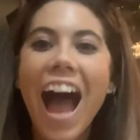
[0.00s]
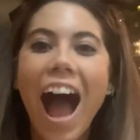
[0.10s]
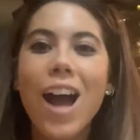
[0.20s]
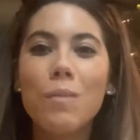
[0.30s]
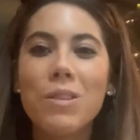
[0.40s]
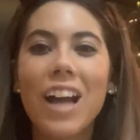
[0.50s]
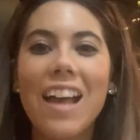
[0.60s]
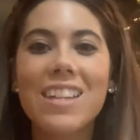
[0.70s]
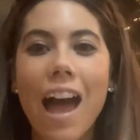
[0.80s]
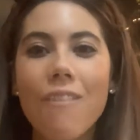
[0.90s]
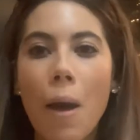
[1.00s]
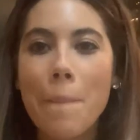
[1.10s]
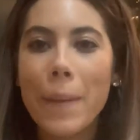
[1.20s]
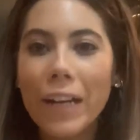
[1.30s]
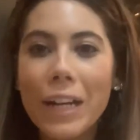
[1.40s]
I hope you guys have a
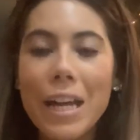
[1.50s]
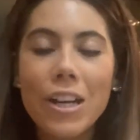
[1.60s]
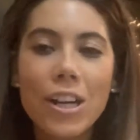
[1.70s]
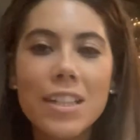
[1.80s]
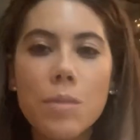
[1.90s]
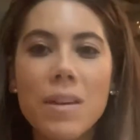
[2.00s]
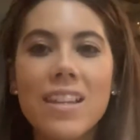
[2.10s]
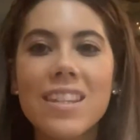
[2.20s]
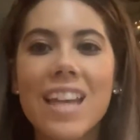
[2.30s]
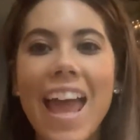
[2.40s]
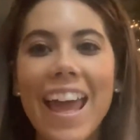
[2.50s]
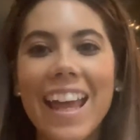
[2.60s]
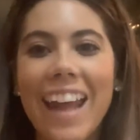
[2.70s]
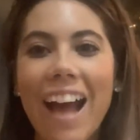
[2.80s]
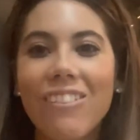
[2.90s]
Merry Christmas,
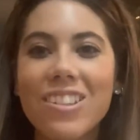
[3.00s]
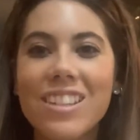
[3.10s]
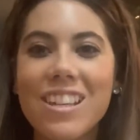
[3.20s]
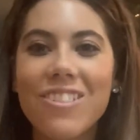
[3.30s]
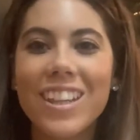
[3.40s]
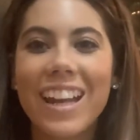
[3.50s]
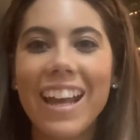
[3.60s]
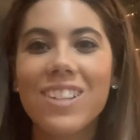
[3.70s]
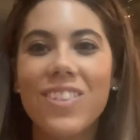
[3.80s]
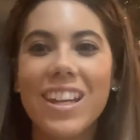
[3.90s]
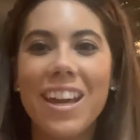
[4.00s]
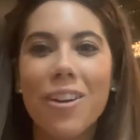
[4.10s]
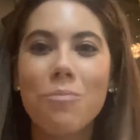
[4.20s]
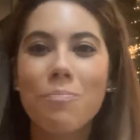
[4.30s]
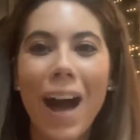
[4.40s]
and I will see you in the next
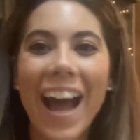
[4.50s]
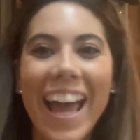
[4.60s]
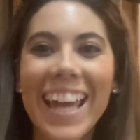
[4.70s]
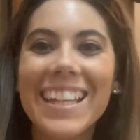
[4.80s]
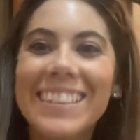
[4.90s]
video. Bye!